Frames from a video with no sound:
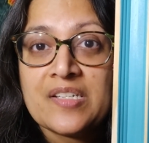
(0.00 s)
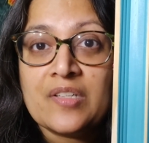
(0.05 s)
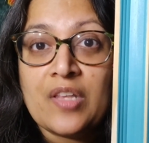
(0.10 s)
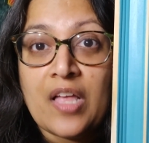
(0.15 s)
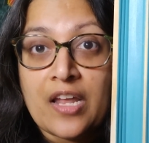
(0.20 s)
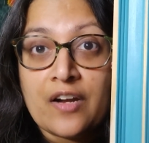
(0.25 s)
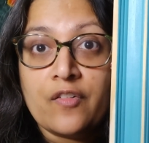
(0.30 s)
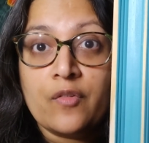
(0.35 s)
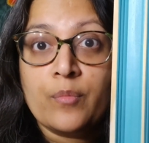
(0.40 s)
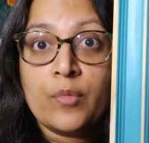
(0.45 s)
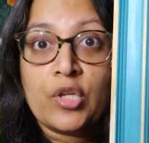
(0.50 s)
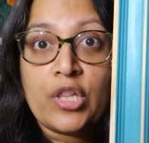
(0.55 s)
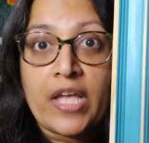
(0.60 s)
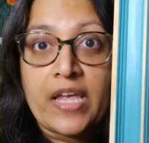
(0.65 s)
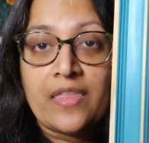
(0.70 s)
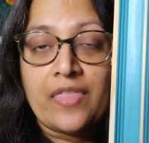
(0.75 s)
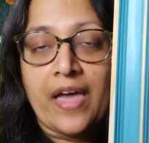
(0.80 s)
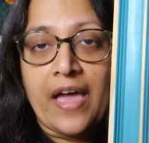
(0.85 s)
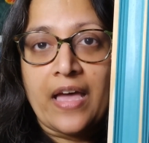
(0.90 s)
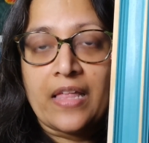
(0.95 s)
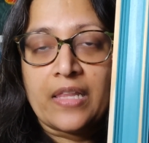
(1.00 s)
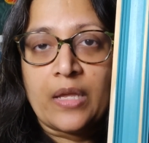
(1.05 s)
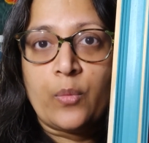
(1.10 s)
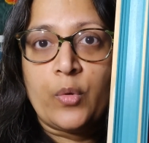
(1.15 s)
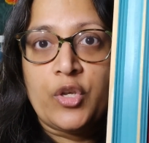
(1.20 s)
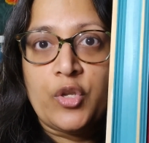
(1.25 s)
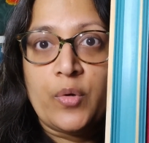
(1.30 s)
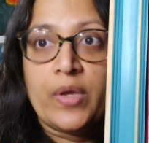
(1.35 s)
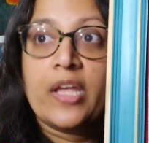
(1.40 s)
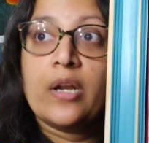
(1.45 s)
A lot of them are like that. Like
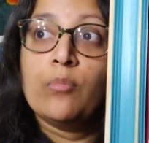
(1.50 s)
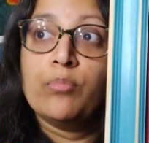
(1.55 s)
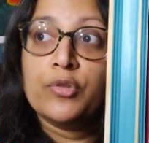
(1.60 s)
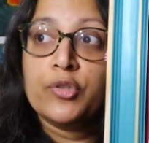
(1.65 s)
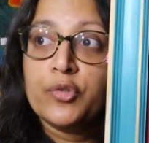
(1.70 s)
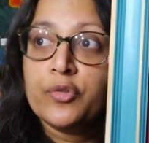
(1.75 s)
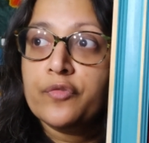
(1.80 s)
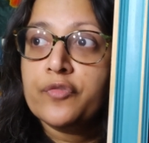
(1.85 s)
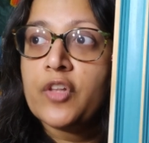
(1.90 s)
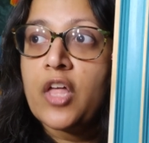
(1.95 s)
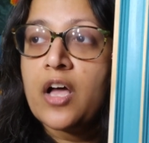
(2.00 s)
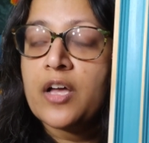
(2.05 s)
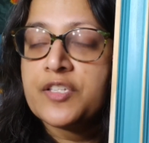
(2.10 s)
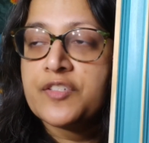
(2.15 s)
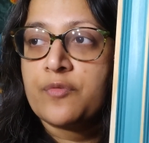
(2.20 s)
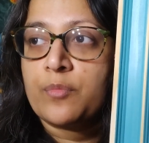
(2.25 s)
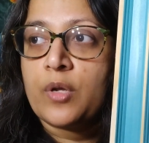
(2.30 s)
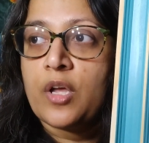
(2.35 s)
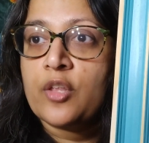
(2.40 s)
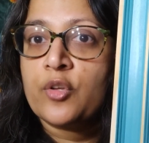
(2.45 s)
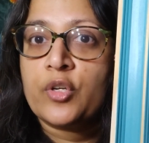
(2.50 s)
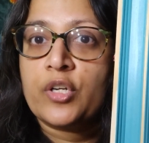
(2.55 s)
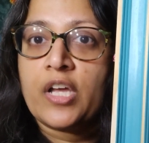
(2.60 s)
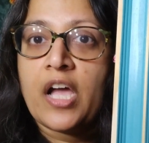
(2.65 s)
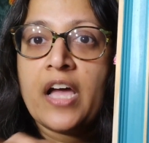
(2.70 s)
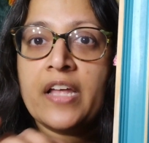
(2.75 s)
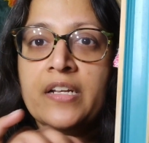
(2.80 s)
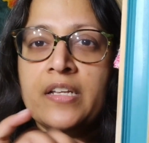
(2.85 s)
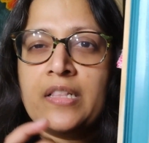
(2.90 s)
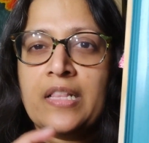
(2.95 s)
when you get a blue floss from Color and
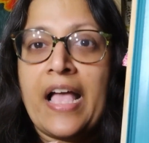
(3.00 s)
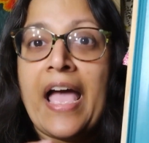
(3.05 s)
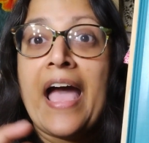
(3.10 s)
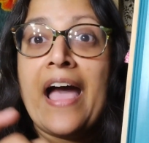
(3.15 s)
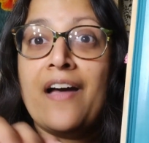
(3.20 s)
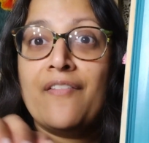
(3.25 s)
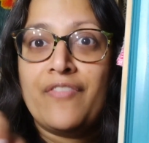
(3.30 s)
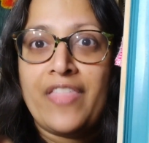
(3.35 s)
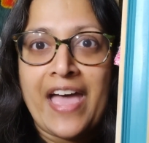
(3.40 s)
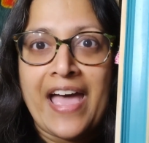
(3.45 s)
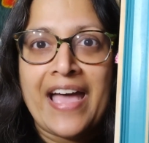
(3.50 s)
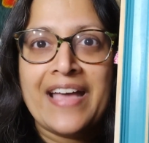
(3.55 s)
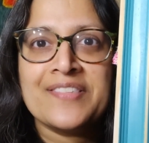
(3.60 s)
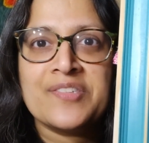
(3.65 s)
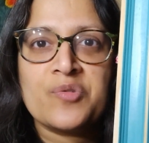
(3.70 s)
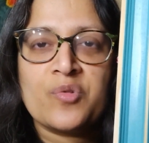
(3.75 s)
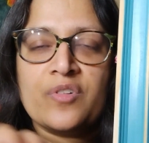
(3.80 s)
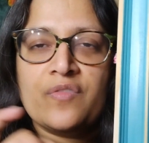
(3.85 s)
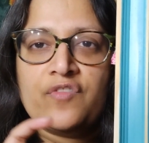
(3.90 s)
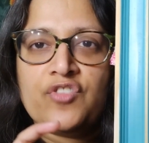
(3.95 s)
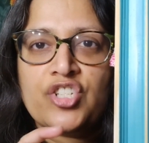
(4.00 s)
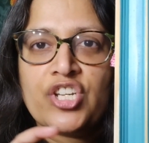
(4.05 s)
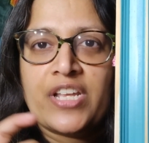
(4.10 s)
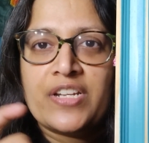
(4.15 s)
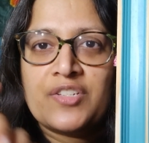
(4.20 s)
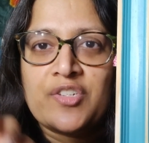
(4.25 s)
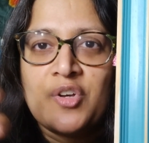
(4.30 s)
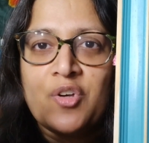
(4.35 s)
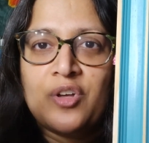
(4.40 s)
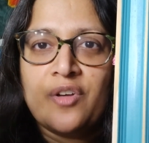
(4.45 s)
Cotton, it'll have that sort of
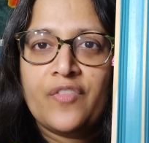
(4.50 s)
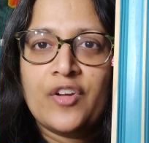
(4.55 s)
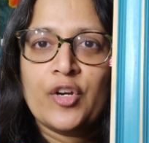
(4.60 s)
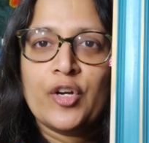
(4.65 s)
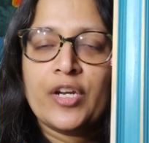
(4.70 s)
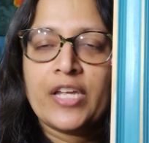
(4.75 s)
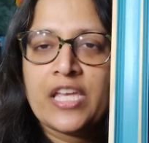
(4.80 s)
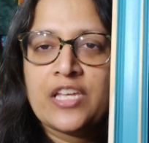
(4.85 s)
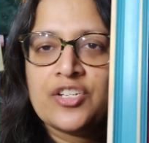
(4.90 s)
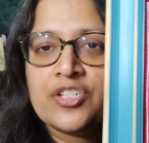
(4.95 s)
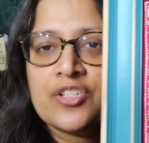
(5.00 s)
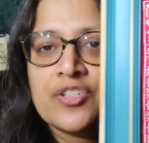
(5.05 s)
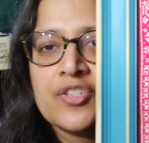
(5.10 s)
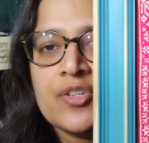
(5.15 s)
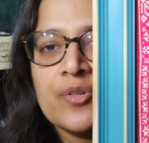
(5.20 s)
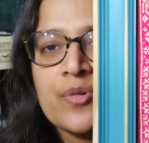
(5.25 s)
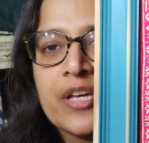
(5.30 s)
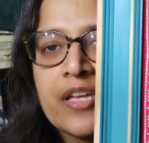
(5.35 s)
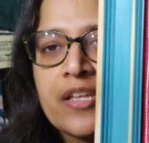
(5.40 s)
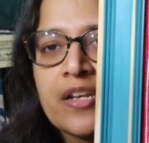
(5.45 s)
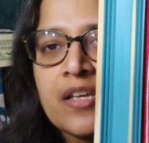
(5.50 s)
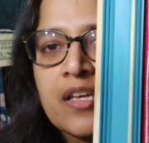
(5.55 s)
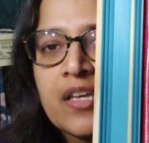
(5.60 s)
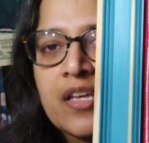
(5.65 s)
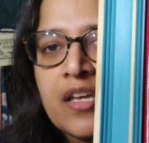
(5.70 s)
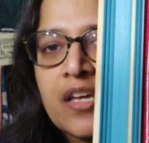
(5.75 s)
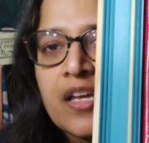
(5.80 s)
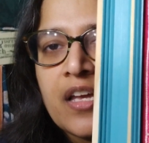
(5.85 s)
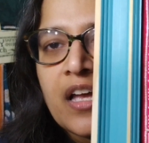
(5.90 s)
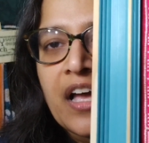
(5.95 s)
gentle variegation to it.
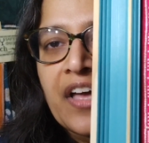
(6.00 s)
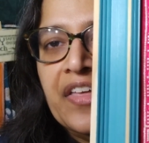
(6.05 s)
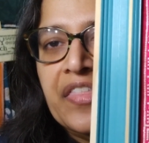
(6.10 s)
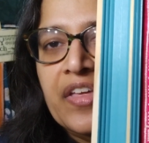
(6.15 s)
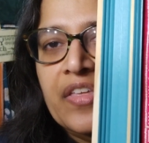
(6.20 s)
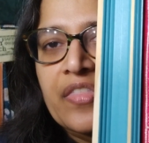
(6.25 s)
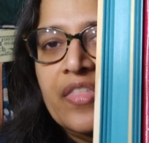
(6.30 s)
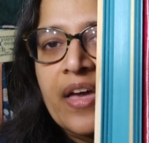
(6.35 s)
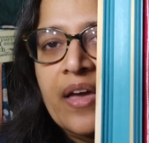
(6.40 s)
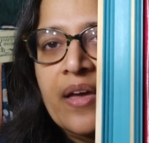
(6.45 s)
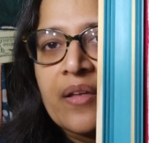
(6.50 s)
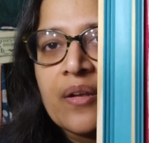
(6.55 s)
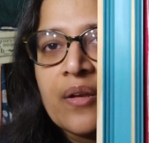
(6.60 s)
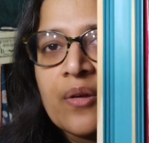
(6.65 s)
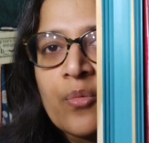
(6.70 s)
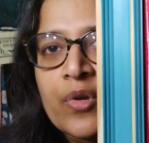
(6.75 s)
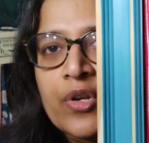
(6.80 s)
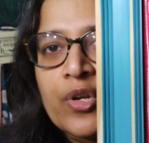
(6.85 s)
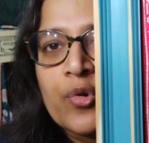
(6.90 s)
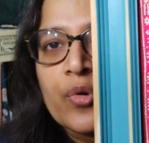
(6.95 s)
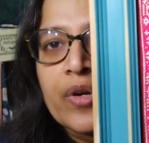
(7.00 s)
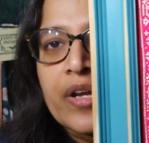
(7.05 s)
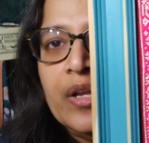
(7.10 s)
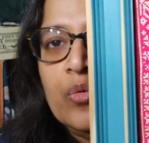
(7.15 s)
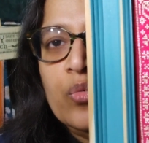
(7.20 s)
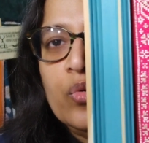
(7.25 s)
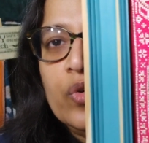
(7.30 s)
I think that would create a